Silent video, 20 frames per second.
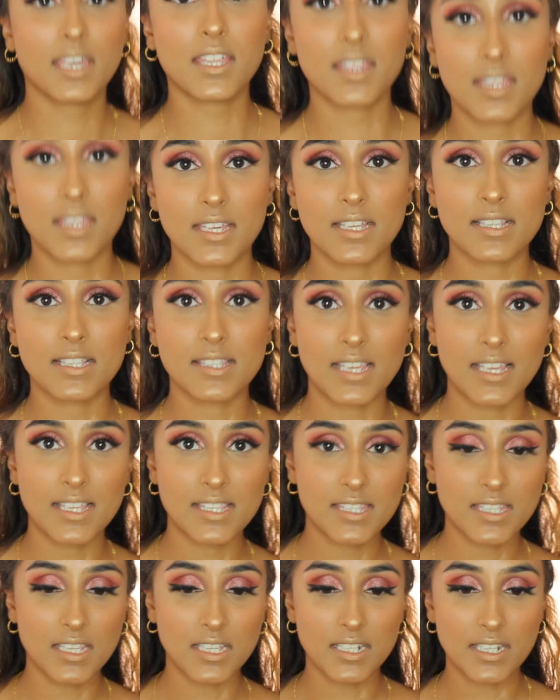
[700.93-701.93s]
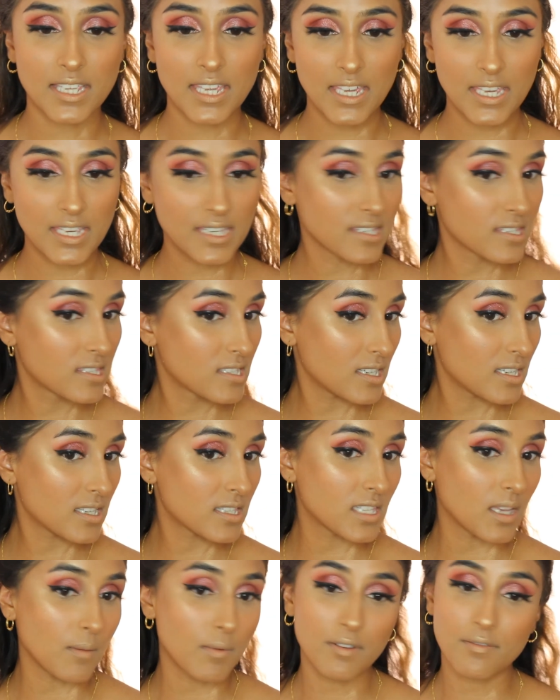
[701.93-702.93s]
this sun-kissed
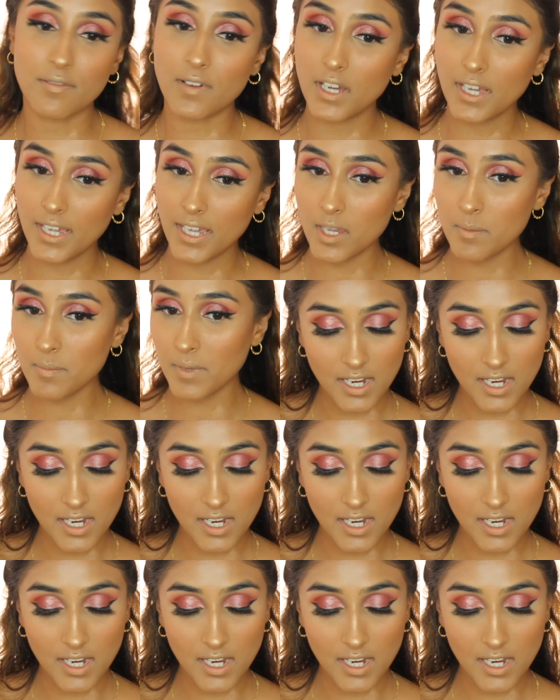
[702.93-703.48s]
summer vibe.